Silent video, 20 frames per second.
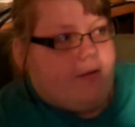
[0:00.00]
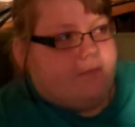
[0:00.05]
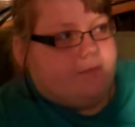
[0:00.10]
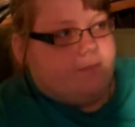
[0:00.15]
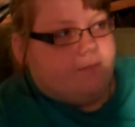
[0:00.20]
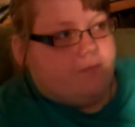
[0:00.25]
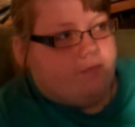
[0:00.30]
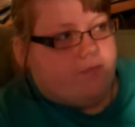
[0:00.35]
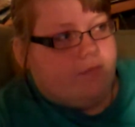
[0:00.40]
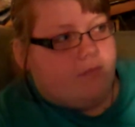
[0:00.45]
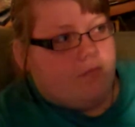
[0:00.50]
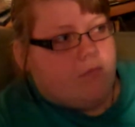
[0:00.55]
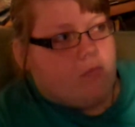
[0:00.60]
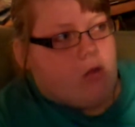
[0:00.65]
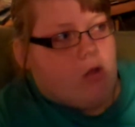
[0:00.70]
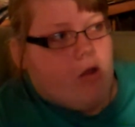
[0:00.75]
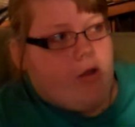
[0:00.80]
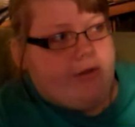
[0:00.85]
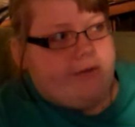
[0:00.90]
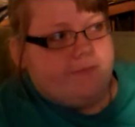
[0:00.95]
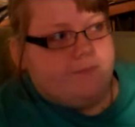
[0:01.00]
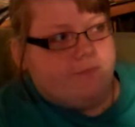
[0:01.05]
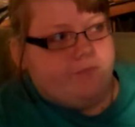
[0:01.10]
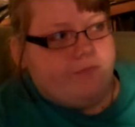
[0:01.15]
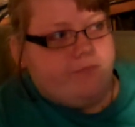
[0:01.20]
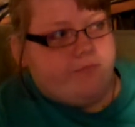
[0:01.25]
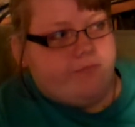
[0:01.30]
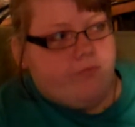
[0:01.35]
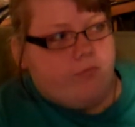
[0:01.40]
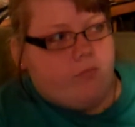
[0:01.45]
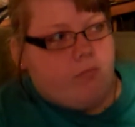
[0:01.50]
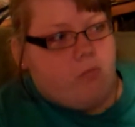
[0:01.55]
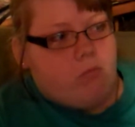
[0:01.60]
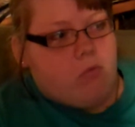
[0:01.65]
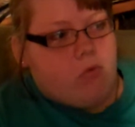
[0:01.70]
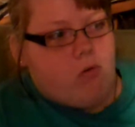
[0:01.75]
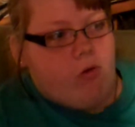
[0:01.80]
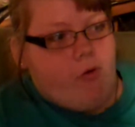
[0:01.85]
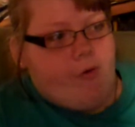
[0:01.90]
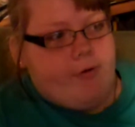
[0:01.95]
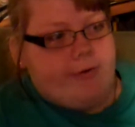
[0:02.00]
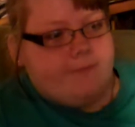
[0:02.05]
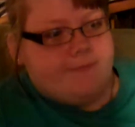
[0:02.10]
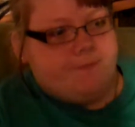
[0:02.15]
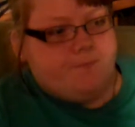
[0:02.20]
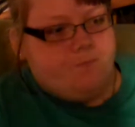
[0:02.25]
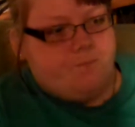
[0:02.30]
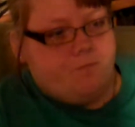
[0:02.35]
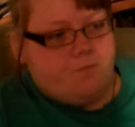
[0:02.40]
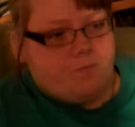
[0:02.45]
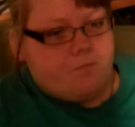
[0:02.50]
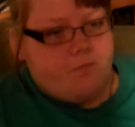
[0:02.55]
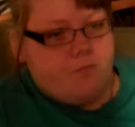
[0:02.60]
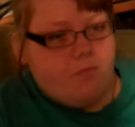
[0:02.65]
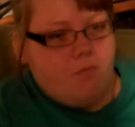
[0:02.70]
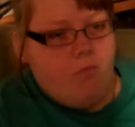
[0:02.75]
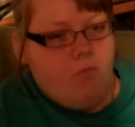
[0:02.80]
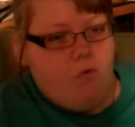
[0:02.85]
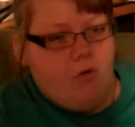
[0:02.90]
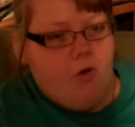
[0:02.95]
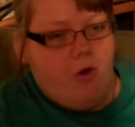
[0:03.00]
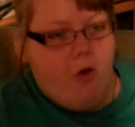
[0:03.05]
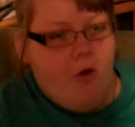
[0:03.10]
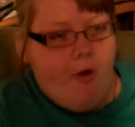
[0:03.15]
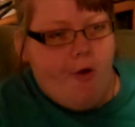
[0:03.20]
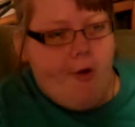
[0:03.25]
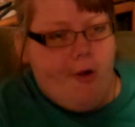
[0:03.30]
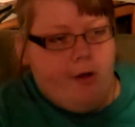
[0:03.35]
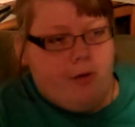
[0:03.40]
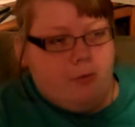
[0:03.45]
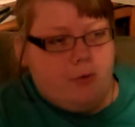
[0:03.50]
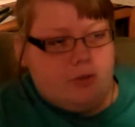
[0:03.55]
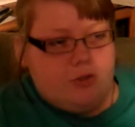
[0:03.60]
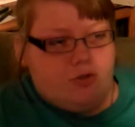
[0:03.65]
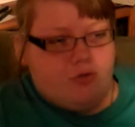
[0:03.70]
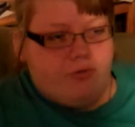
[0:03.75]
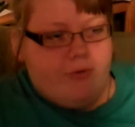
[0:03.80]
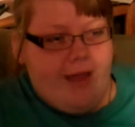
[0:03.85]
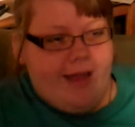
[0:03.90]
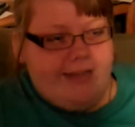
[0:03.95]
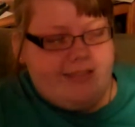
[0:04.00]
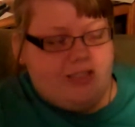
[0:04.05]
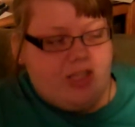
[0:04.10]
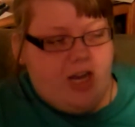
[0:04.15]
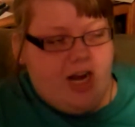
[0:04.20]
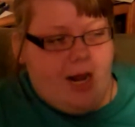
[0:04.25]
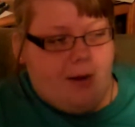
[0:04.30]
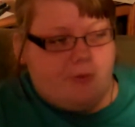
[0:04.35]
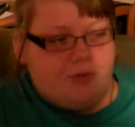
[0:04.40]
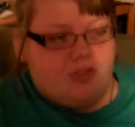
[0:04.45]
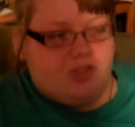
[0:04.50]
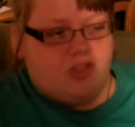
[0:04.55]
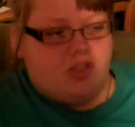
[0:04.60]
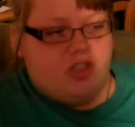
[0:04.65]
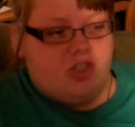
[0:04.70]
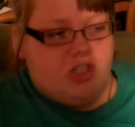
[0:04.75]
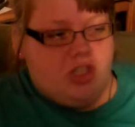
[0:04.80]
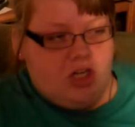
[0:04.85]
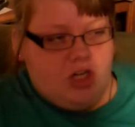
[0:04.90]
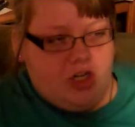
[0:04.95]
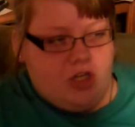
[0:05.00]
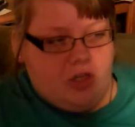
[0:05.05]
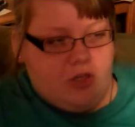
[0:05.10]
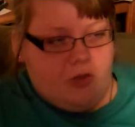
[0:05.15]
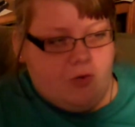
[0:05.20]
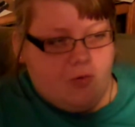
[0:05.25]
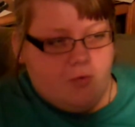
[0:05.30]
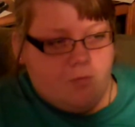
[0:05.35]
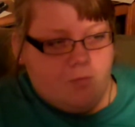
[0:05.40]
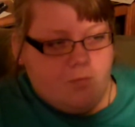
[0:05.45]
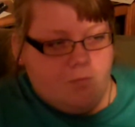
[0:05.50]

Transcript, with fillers: How'd you do? Did you have fun? well, Craig said I was chill.